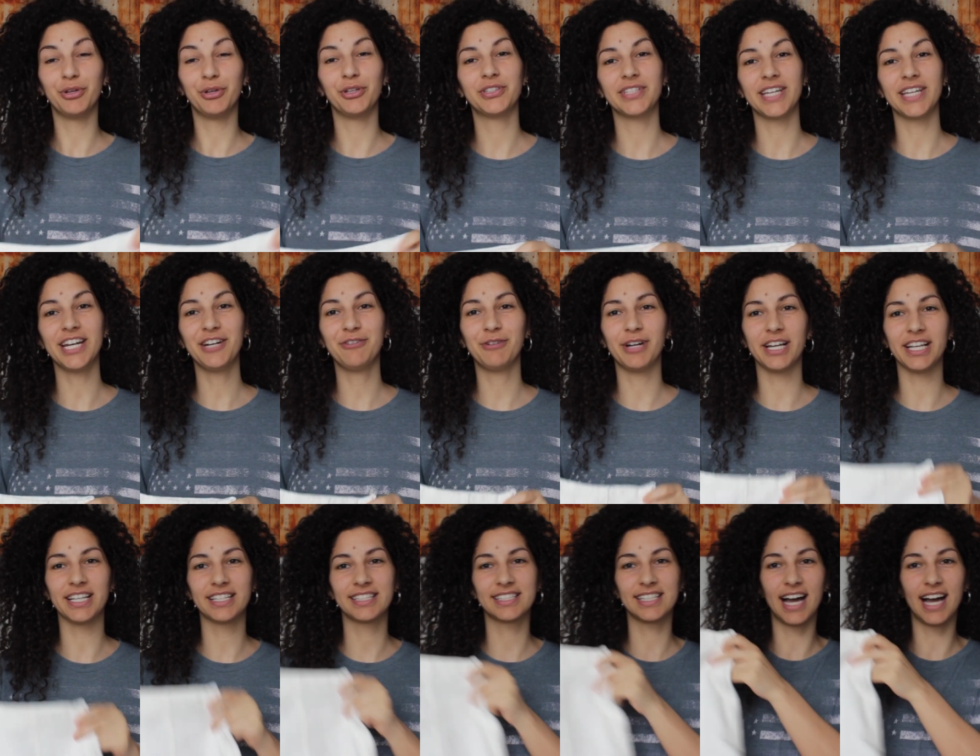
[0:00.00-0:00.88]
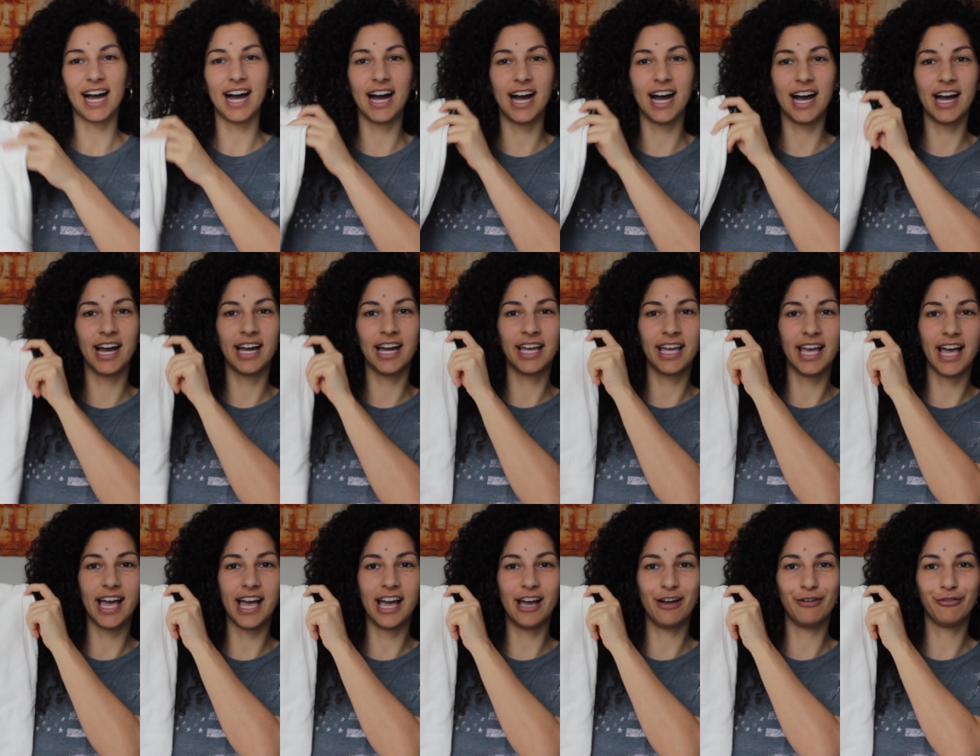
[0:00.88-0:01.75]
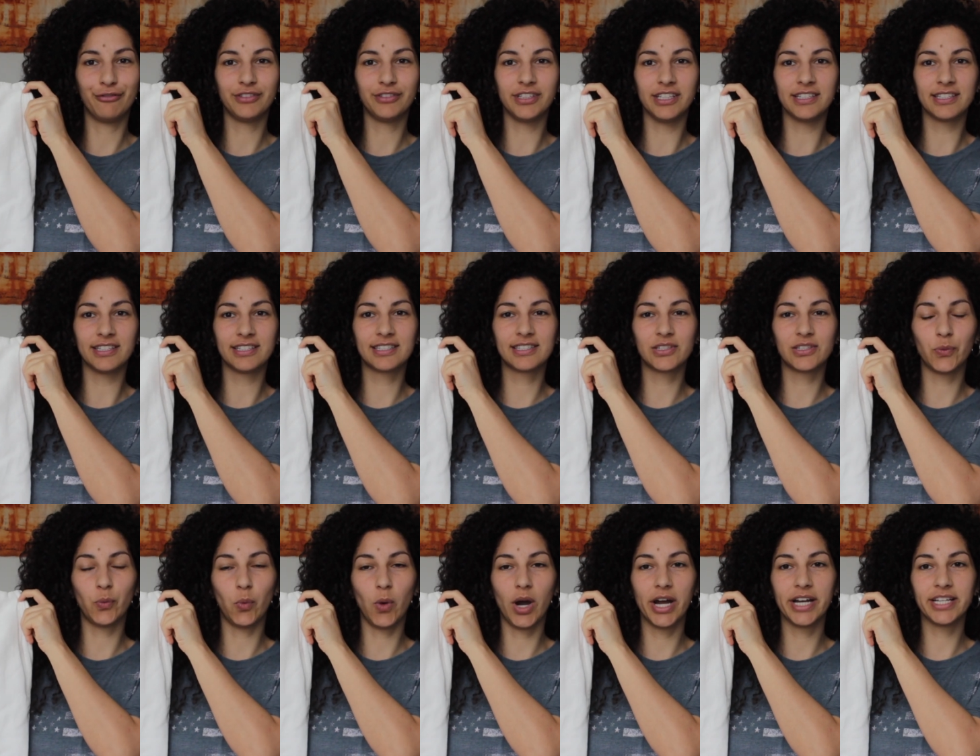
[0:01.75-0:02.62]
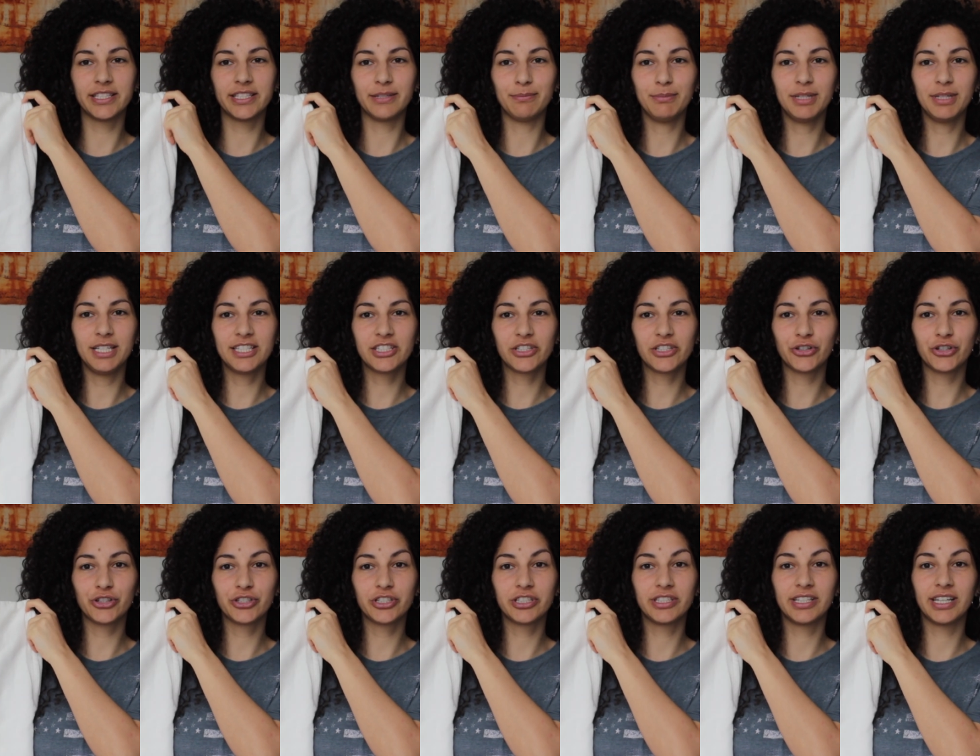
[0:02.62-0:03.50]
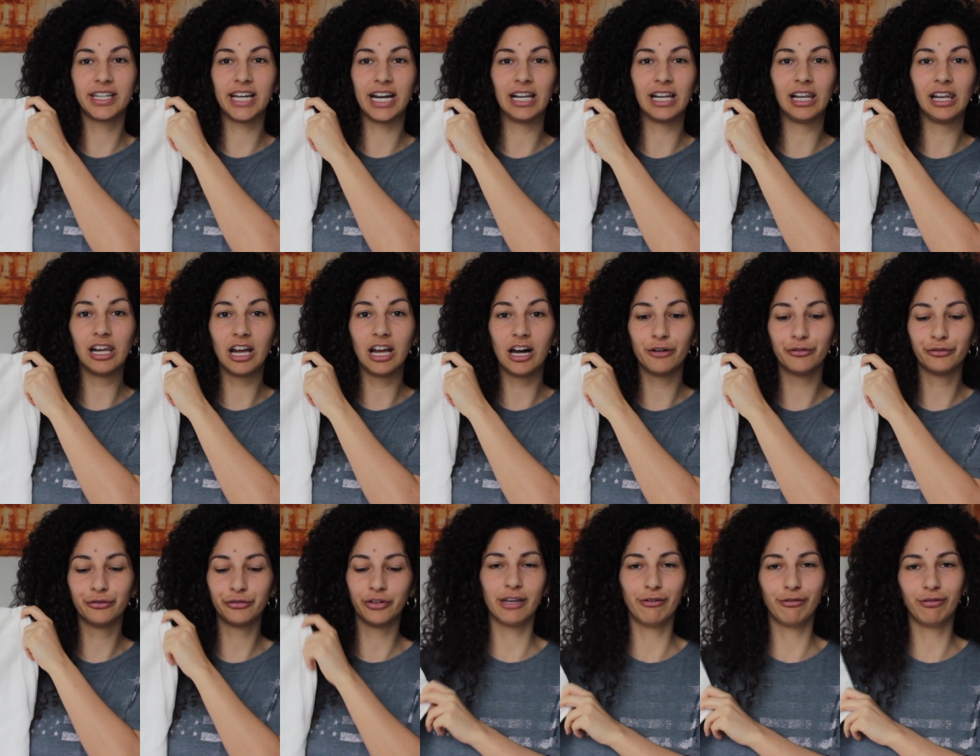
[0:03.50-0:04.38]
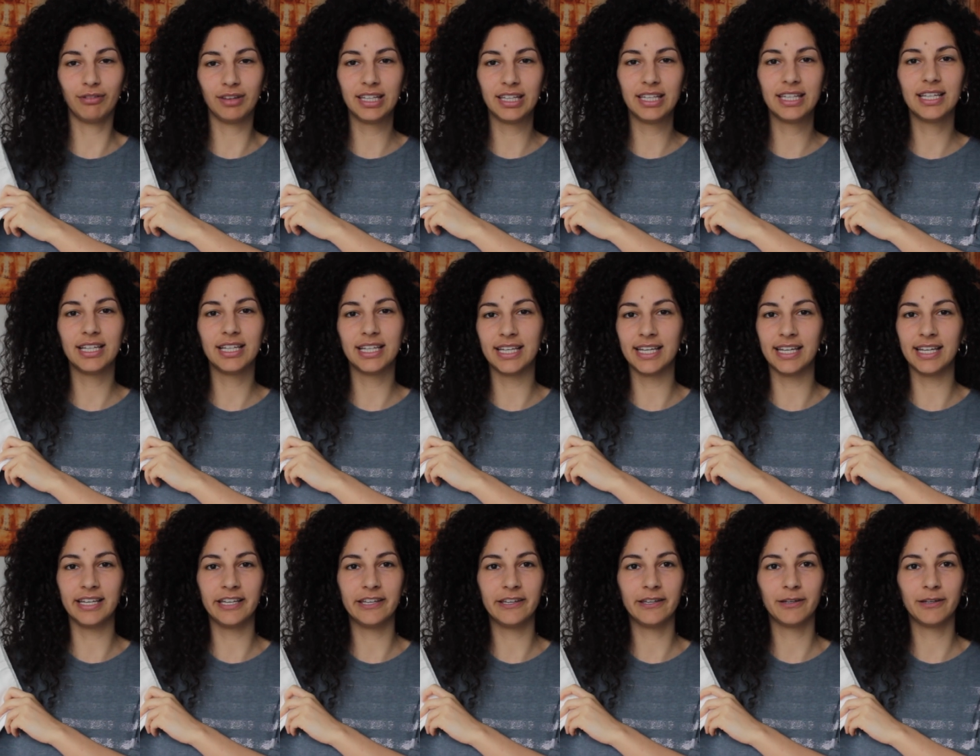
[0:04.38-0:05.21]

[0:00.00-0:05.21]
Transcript: But anyways, I have this white mini skirt that I love. Definitely a